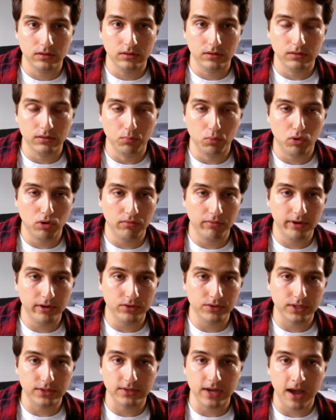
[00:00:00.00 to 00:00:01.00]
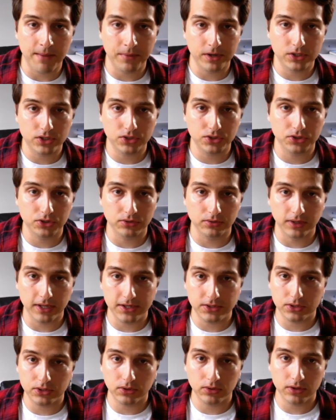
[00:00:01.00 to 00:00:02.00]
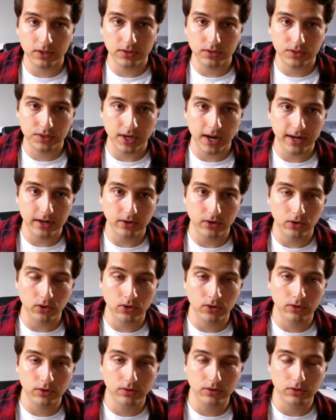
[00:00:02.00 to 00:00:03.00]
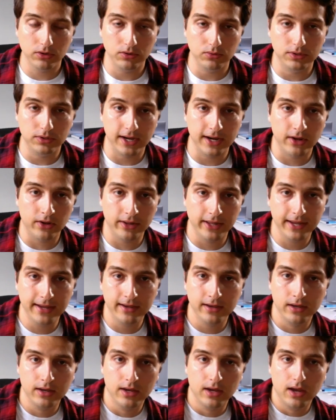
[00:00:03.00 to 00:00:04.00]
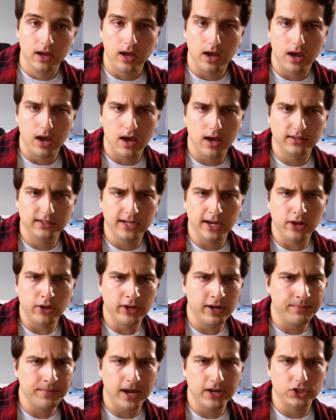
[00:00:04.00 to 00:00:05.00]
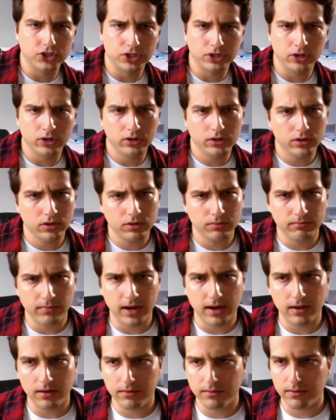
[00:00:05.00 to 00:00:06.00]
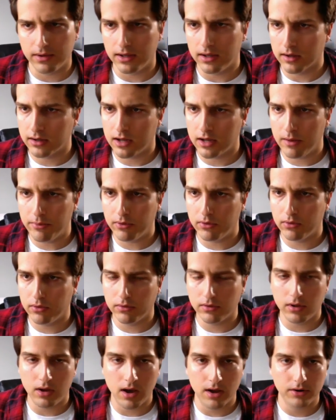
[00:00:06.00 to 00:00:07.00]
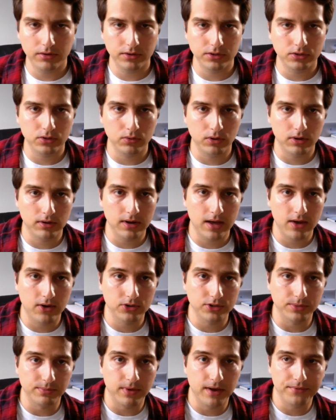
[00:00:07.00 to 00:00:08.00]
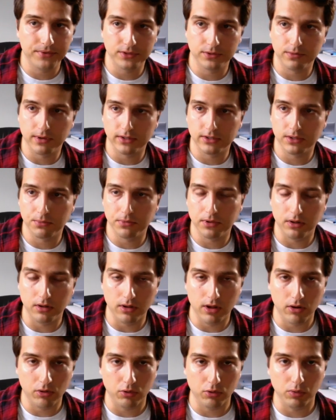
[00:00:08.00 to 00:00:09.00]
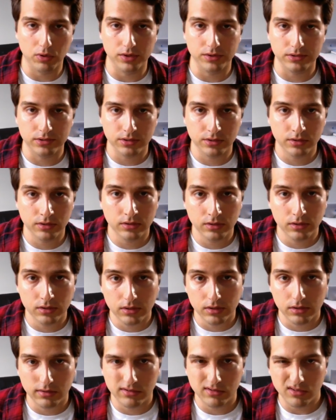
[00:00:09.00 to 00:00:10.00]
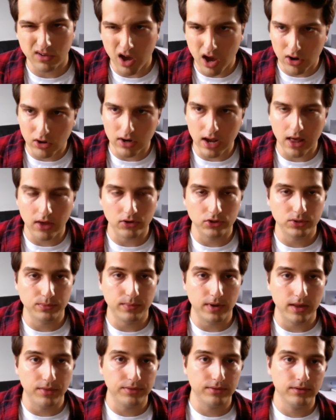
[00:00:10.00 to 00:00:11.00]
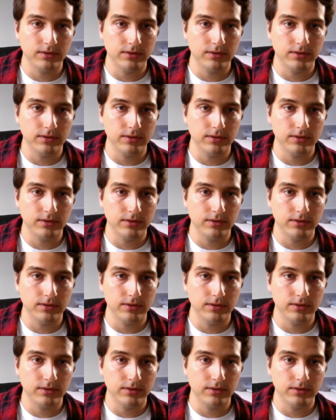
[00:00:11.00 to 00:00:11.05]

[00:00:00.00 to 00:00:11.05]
More Real says, how much does your least earning site earn you daily? Uh, daily, I'm not sure. My a uh, couple hundred to two hundred dollars a month is like some of the lower ones. Hundred dollars a month.